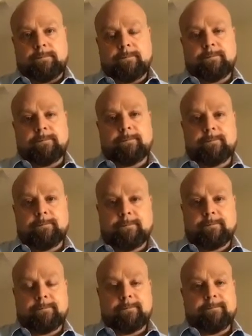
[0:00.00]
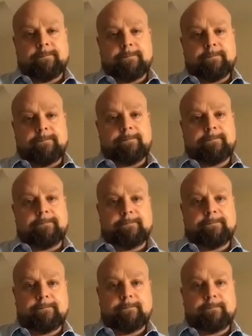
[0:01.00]

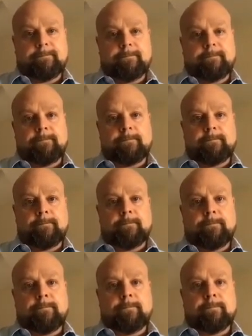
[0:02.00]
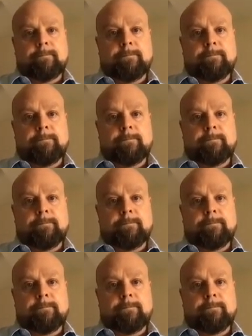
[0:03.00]
(silent)